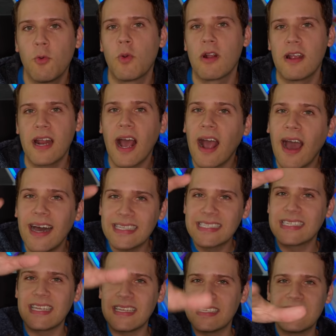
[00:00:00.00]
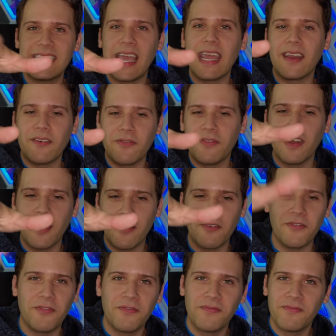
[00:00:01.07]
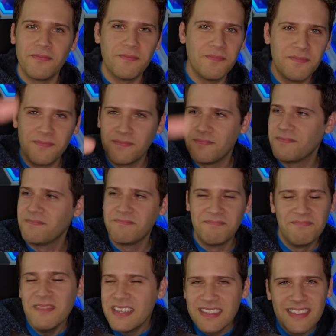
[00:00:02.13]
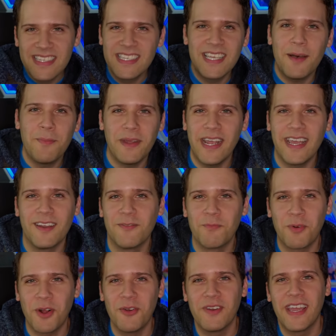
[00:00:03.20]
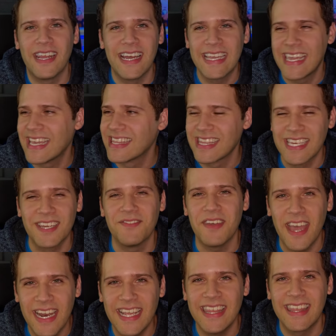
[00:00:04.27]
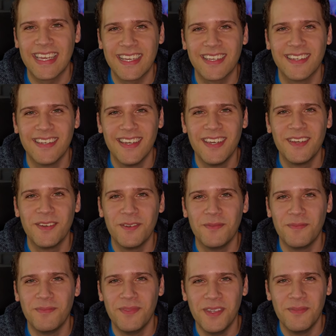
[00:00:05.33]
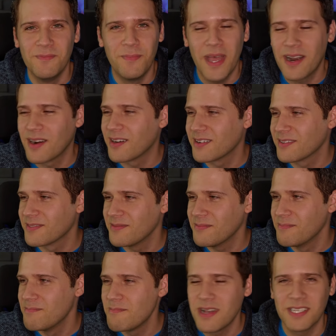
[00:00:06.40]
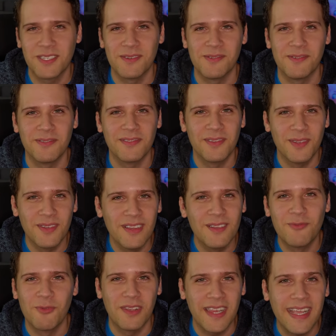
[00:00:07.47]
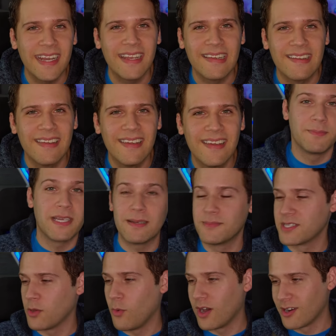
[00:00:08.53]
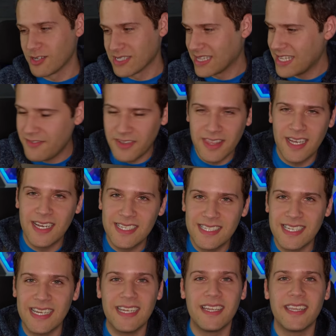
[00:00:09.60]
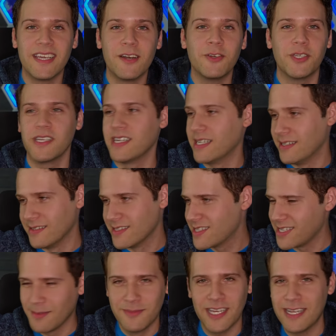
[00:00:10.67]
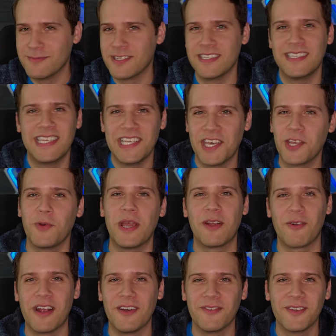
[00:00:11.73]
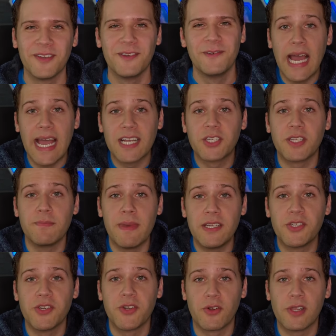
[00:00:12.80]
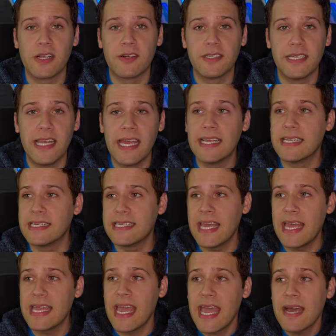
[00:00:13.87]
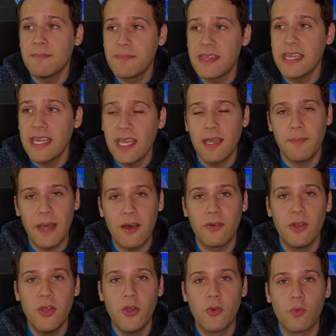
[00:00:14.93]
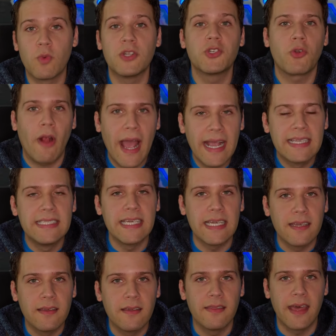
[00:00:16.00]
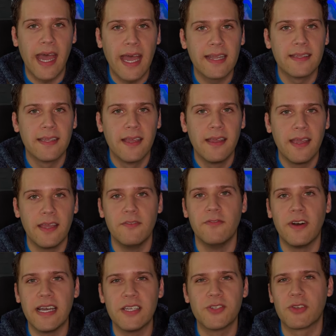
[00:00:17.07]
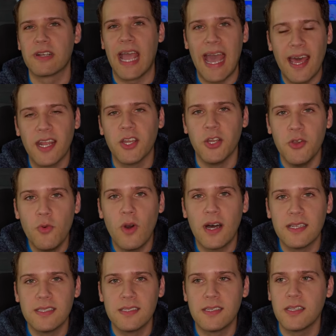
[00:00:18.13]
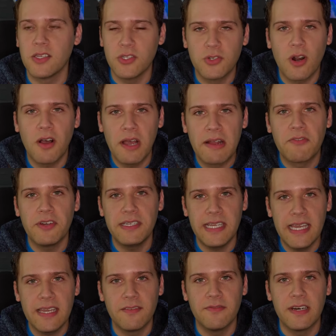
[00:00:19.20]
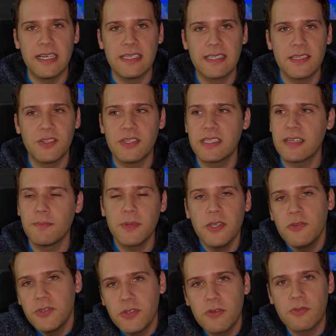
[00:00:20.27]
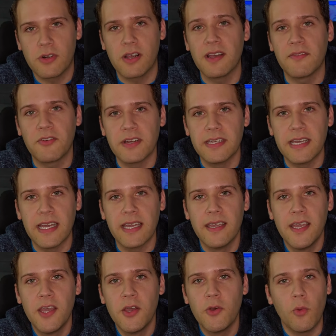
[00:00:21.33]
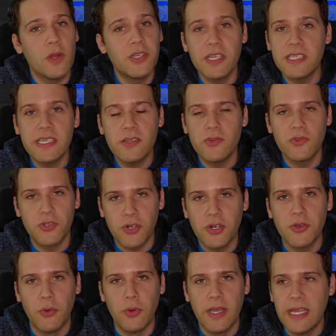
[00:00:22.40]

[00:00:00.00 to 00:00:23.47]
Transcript: We're in a constant state of of supinate and pronate. I can't think of anything better muscle related. Sometimes the water's leaving the Hudson into the ocean, and sometimes it's the other way around. I actually mentioned earlier today to Tay, hey, I'm thinking about retracting that advice or adding nuance to the draw every day advice. And she said, but you do draw every day, which isn't true.